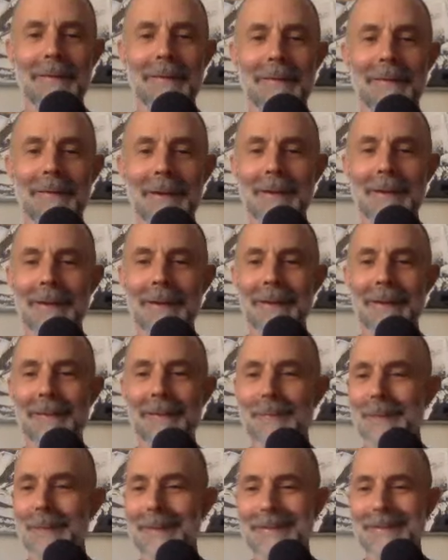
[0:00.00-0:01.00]
a very nice
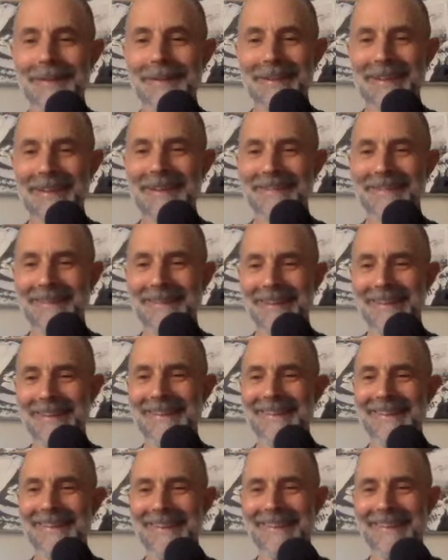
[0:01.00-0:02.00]
rest of the evening.
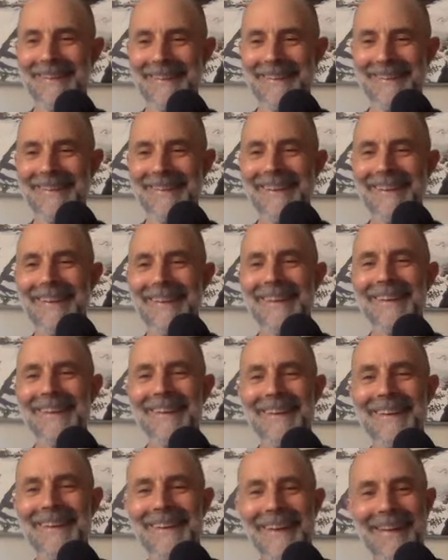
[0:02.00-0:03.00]

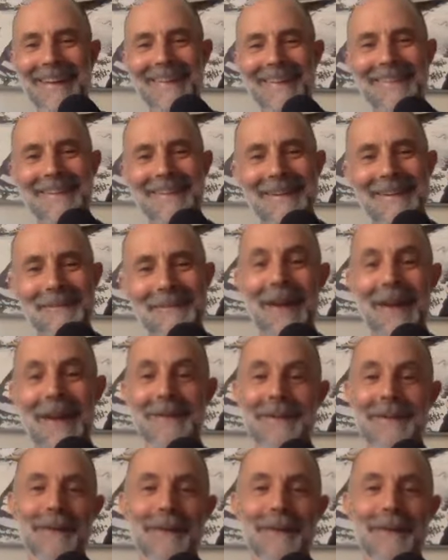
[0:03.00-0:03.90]
And I